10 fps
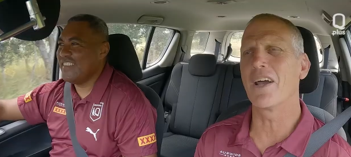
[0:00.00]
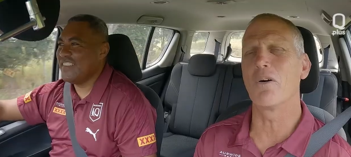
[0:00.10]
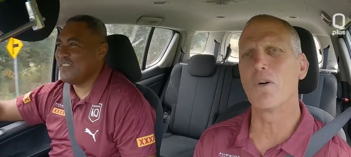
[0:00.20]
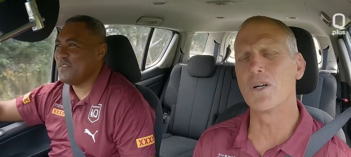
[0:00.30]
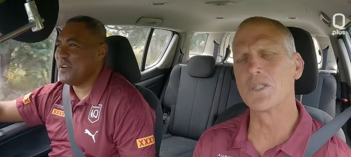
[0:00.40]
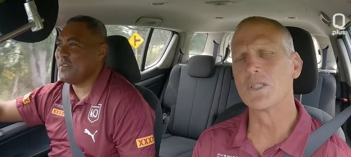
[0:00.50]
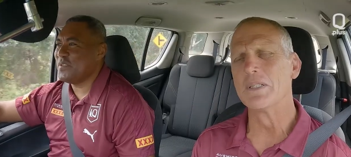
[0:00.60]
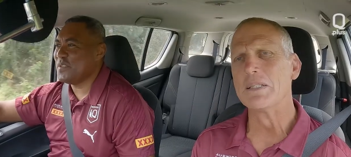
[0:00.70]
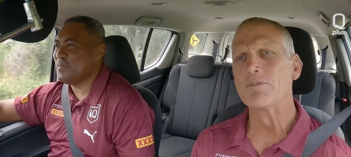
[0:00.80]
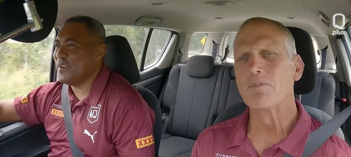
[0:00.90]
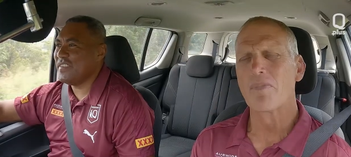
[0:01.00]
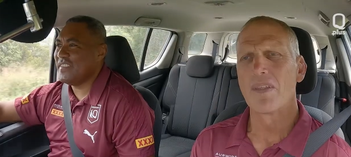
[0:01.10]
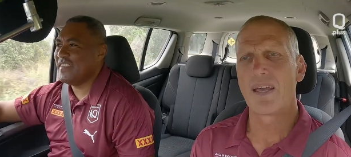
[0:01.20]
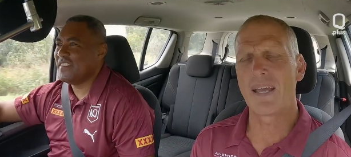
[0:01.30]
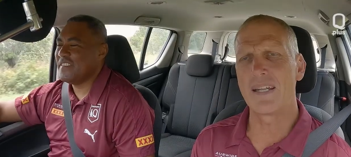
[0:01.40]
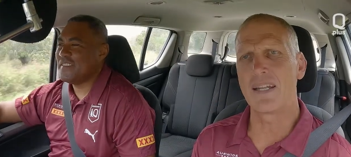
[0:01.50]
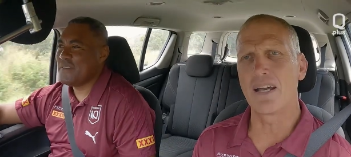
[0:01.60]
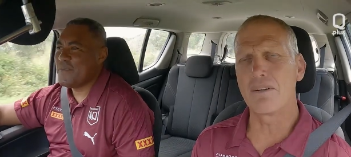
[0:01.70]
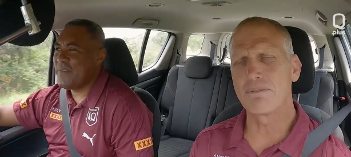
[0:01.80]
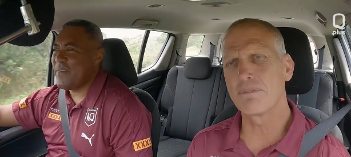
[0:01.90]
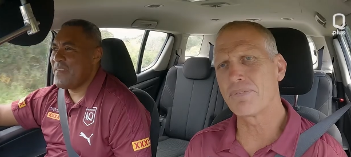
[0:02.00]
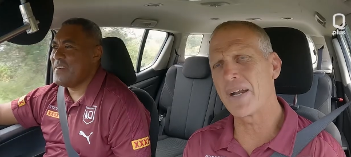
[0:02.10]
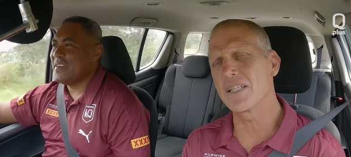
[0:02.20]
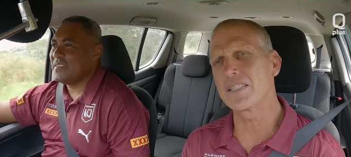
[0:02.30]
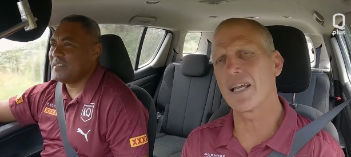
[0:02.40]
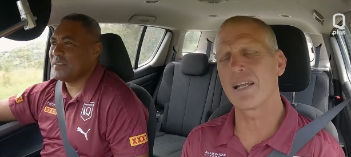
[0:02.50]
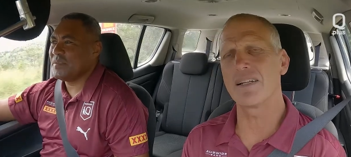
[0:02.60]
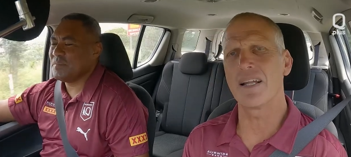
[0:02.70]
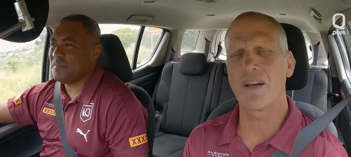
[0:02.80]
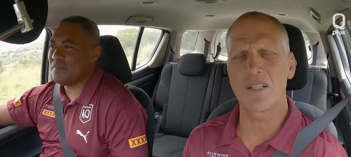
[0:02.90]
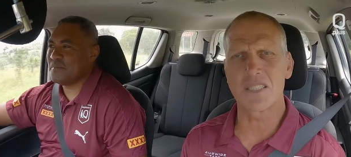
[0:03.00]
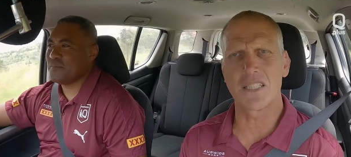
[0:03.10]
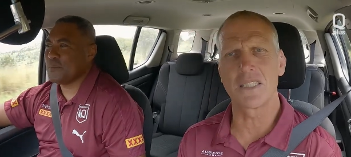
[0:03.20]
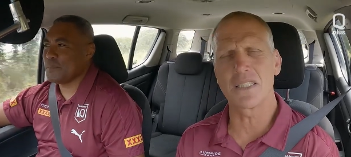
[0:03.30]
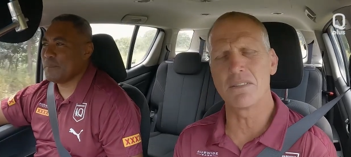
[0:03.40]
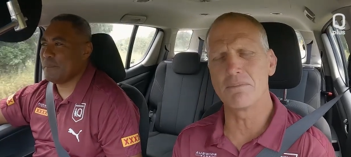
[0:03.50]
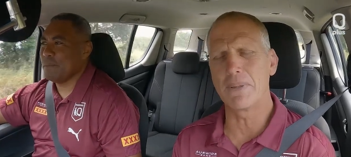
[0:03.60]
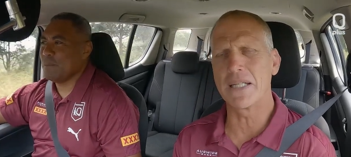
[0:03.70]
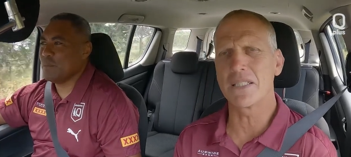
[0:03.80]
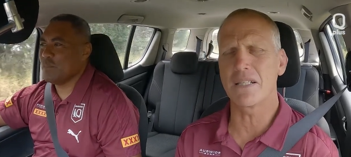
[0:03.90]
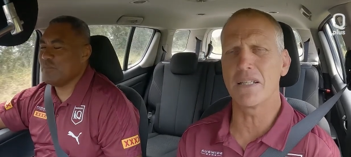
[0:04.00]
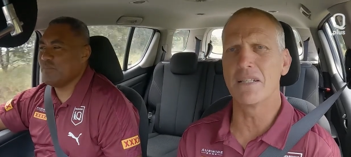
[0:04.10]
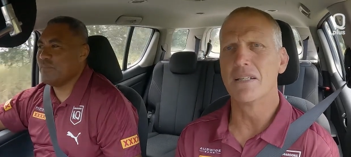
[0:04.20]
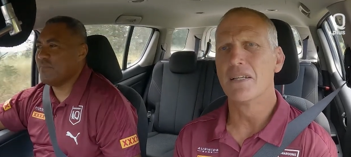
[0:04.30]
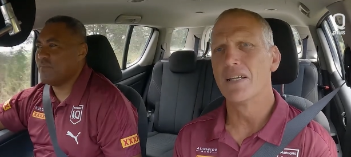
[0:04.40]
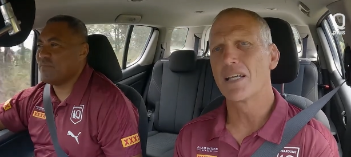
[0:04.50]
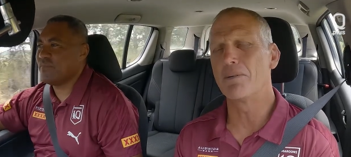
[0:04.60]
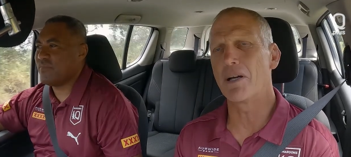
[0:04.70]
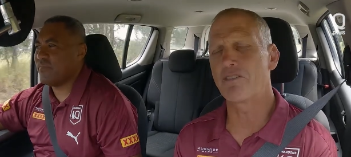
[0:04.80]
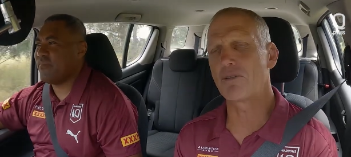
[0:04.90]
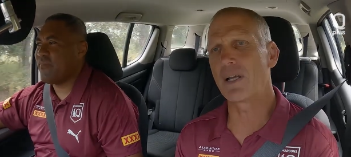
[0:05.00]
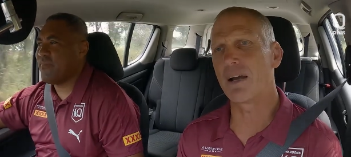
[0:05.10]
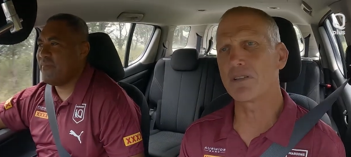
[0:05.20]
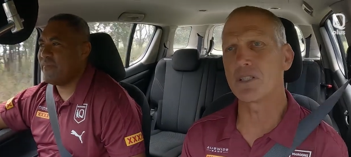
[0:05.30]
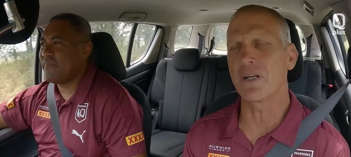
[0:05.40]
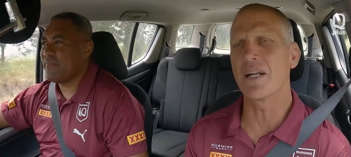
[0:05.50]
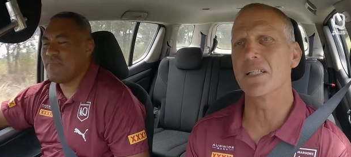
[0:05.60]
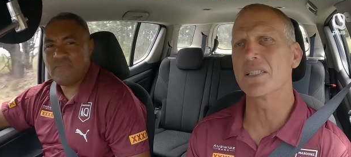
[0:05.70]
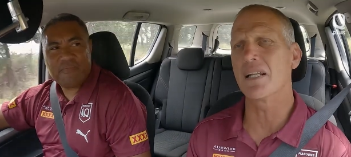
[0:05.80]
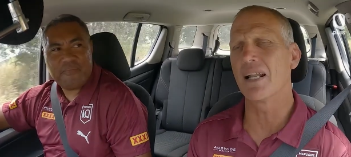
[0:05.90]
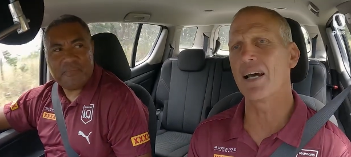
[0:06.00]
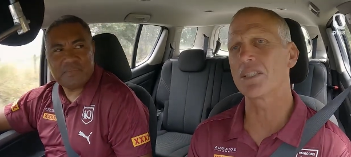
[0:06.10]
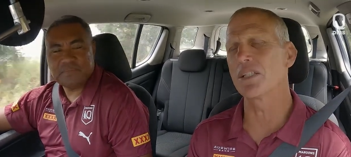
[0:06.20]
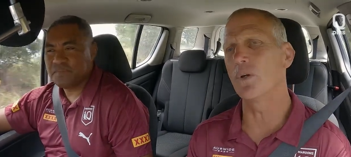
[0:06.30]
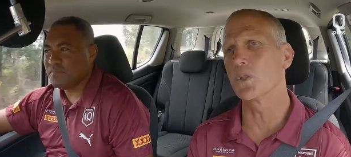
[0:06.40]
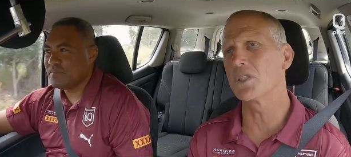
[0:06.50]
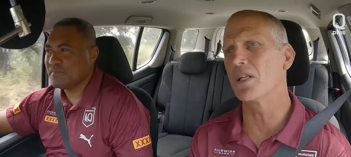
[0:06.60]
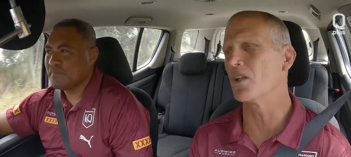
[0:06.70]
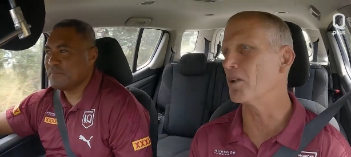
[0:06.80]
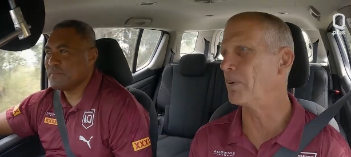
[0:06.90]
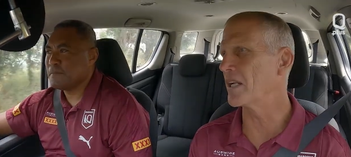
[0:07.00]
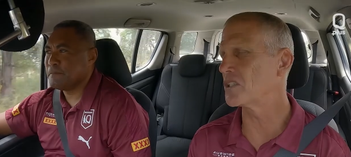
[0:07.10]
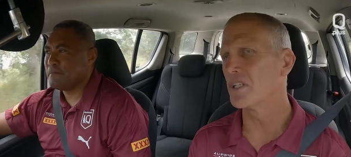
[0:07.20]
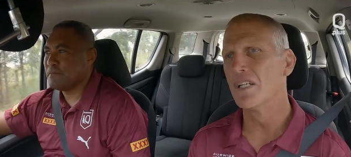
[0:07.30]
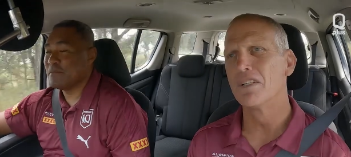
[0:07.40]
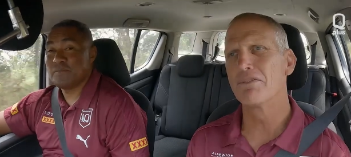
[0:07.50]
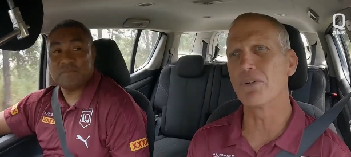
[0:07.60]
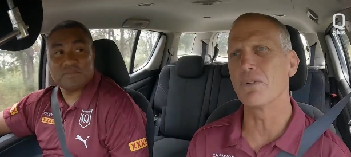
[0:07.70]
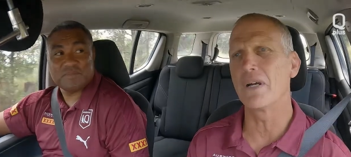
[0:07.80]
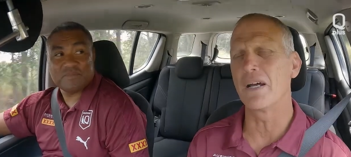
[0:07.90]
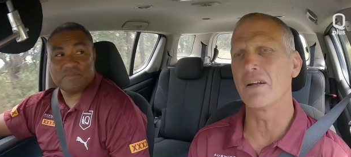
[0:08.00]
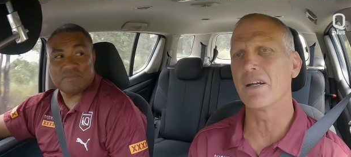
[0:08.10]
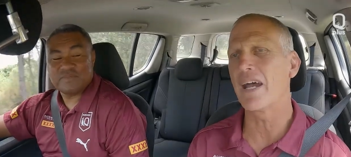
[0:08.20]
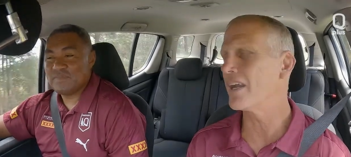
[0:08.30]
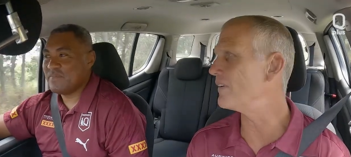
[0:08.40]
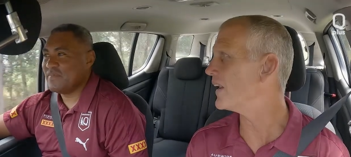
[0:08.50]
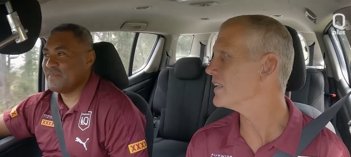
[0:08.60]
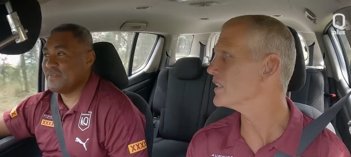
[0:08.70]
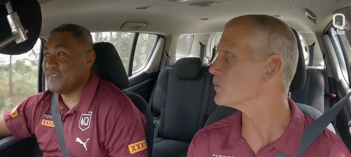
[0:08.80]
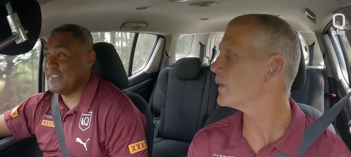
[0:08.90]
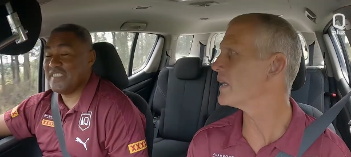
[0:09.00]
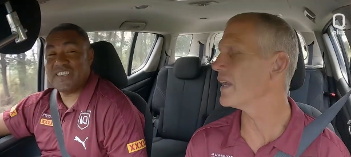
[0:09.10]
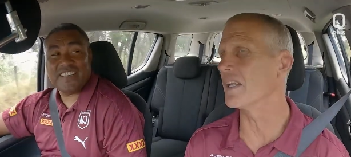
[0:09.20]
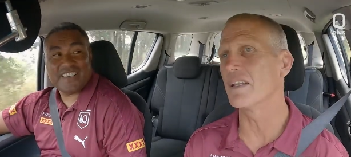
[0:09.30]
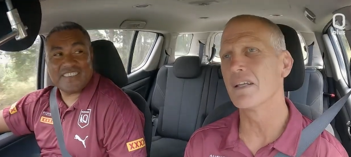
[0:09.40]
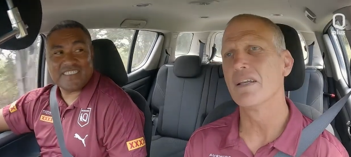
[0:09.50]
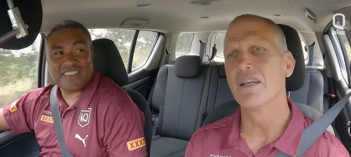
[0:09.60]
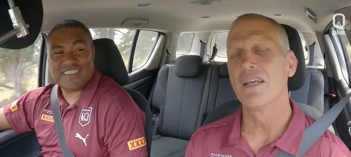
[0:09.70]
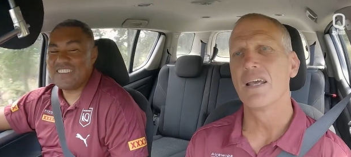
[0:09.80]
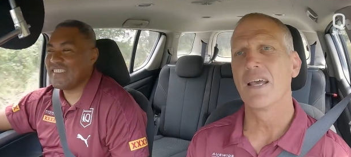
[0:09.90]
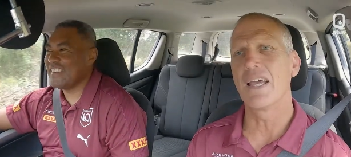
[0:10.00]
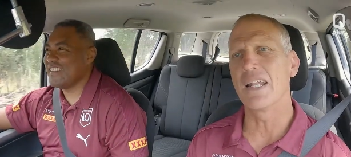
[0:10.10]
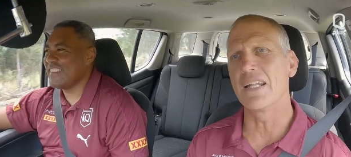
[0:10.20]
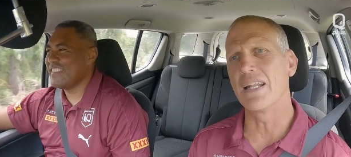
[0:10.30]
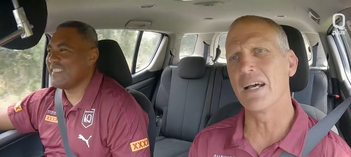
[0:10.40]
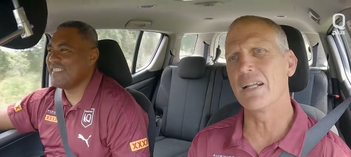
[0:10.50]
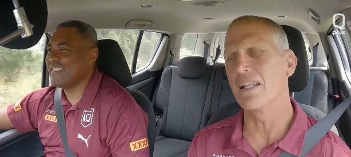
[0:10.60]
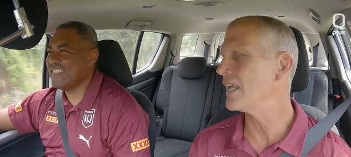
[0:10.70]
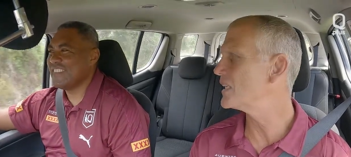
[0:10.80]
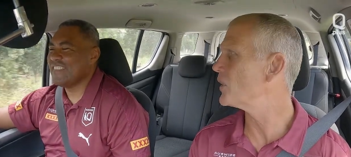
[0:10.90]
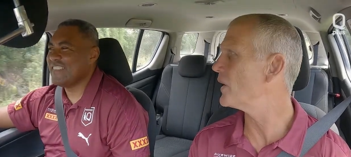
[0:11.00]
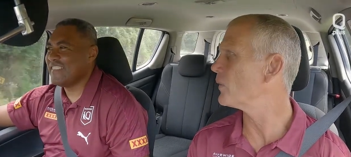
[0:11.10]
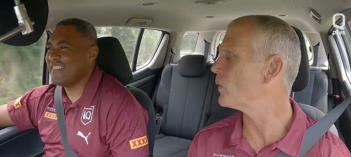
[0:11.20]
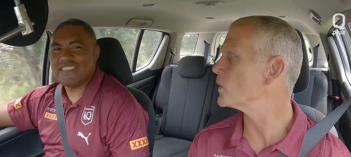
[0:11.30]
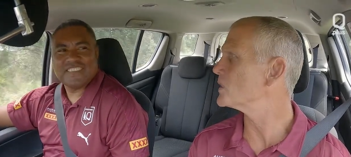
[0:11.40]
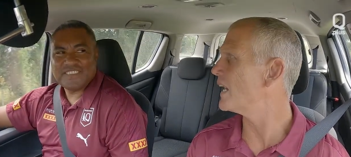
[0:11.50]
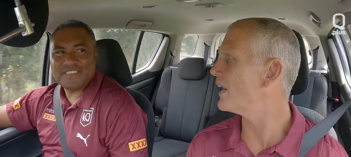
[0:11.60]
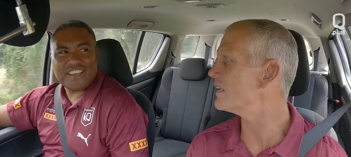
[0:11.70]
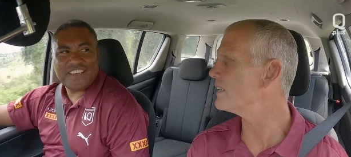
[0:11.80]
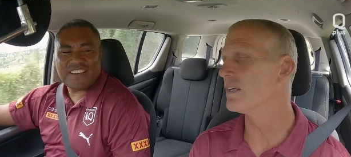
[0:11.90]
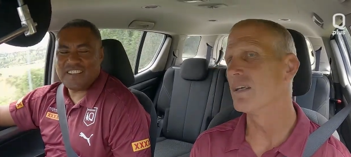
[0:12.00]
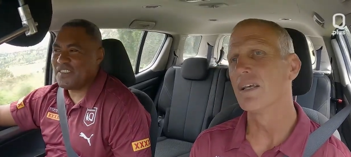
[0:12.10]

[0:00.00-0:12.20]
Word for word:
Speaker 1: how it was. Spot, yeah. And uh, Frank Stan noticed this and basically come over to me after train. He said, "Larson, you're sitting on the bench for uh, A grade this weekend," Jeez, eh? and uh, and that's how it all started.